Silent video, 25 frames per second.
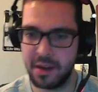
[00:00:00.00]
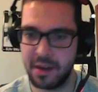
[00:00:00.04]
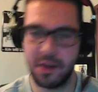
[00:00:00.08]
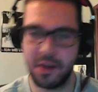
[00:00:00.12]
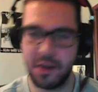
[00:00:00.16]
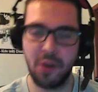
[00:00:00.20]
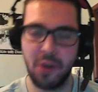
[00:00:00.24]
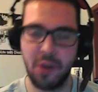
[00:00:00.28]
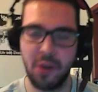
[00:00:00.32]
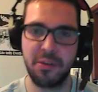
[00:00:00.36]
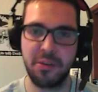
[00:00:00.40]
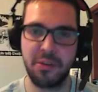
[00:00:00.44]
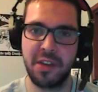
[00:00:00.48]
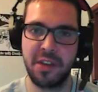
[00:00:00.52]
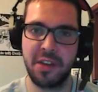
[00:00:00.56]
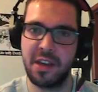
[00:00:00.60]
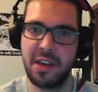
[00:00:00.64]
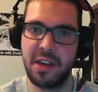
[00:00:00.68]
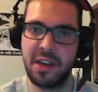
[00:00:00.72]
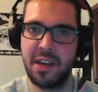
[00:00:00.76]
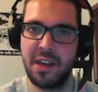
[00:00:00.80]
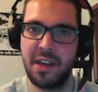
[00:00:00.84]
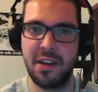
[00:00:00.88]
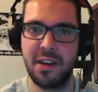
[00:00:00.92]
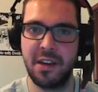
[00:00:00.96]

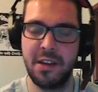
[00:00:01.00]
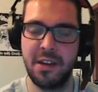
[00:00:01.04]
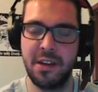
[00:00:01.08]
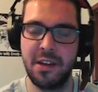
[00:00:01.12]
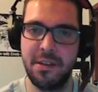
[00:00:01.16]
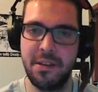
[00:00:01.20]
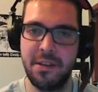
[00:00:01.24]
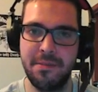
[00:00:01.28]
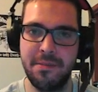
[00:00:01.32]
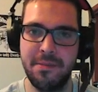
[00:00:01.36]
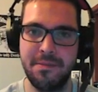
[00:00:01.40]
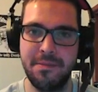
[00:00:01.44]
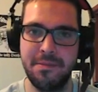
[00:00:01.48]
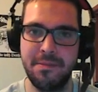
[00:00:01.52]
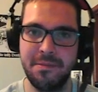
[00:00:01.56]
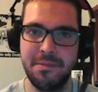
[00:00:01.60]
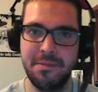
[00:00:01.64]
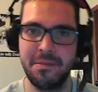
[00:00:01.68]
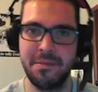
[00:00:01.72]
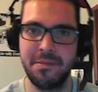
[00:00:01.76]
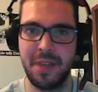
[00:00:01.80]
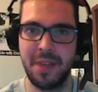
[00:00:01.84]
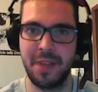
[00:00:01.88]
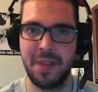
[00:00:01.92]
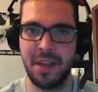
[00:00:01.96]
Overthinking
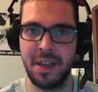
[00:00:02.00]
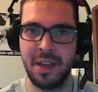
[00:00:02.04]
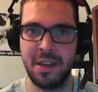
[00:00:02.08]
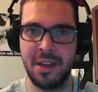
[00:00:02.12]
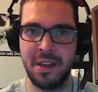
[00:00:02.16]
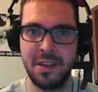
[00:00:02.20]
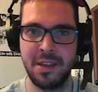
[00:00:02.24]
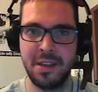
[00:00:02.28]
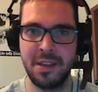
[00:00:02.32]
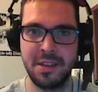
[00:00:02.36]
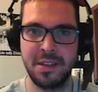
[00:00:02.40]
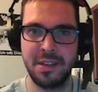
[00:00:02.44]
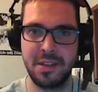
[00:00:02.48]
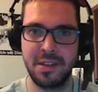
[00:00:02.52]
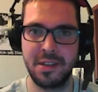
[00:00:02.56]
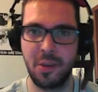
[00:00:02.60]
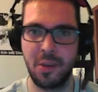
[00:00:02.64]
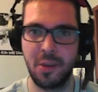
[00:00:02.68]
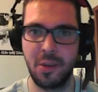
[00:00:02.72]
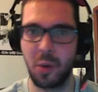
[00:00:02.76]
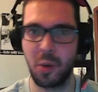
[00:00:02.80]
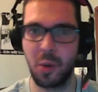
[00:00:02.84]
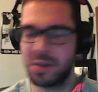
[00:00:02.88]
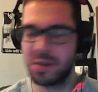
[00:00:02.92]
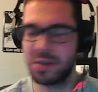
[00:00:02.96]
is the
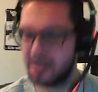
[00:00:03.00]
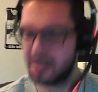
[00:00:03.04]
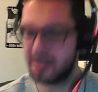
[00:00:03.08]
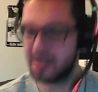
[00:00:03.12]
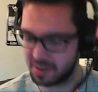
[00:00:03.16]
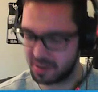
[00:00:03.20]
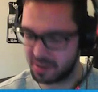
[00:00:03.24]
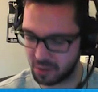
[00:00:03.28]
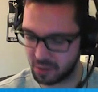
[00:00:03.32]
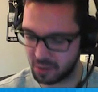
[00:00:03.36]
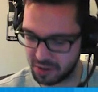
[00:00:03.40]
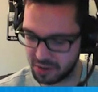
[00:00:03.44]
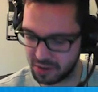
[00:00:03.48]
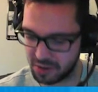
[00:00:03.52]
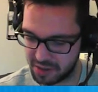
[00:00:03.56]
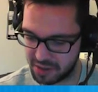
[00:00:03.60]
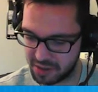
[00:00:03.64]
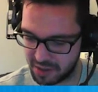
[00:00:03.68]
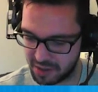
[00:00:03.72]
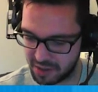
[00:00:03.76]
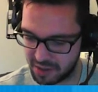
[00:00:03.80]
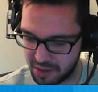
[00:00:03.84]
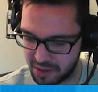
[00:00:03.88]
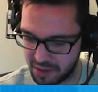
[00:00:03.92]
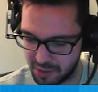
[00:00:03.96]
worst thing in the world you
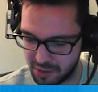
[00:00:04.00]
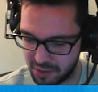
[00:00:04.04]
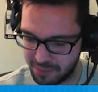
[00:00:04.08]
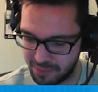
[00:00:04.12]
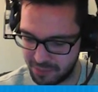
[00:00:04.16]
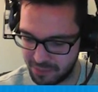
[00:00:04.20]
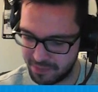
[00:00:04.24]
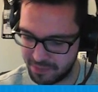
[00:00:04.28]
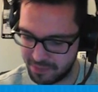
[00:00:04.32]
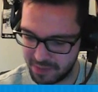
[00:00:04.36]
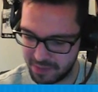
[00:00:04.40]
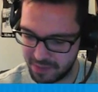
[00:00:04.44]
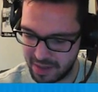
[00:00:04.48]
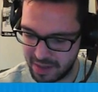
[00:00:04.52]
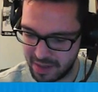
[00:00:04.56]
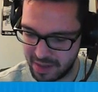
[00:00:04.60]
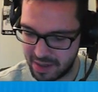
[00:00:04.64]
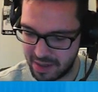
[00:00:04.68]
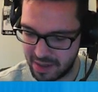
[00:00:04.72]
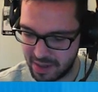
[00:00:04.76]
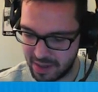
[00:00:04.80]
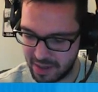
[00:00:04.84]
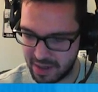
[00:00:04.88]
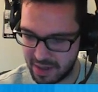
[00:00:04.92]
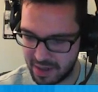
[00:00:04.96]
can do,
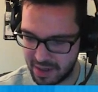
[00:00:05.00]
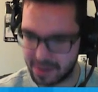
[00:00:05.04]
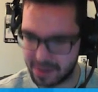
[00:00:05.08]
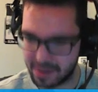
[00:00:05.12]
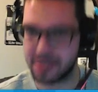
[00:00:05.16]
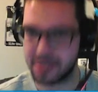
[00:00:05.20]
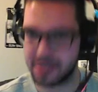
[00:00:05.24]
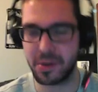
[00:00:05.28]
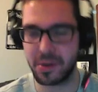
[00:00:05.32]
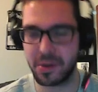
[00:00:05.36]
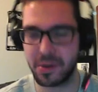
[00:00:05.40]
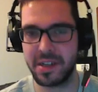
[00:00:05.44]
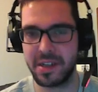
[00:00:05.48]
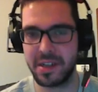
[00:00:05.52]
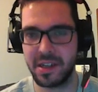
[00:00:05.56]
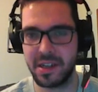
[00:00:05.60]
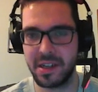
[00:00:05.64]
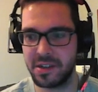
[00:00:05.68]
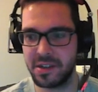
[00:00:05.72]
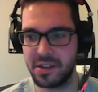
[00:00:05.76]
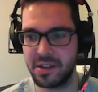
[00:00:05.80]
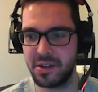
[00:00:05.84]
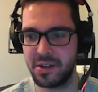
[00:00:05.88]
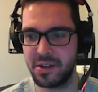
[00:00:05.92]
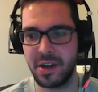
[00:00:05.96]
and that's what I tend to
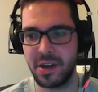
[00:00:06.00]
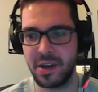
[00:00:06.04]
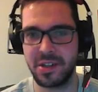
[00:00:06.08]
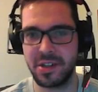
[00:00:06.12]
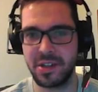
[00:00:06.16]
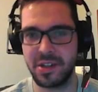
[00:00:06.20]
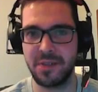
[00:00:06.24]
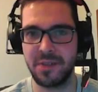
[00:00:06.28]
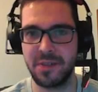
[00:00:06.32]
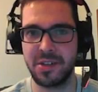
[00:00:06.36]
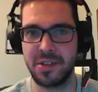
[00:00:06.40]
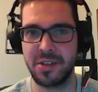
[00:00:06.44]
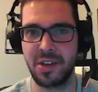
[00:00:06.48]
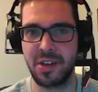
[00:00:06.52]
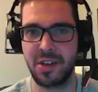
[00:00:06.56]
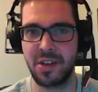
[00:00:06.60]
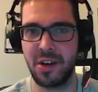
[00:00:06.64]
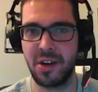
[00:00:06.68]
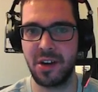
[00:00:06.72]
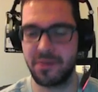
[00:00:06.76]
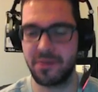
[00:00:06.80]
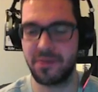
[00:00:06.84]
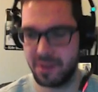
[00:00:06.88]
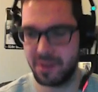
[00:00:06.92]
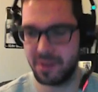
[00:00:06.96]
do. I should have just
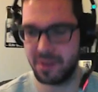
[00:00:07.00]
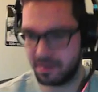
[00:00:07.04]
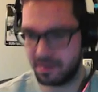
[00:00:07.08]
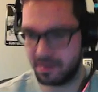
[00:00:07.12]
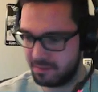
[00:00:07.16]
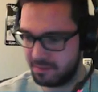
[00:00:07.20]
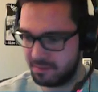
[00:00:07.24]
gone for the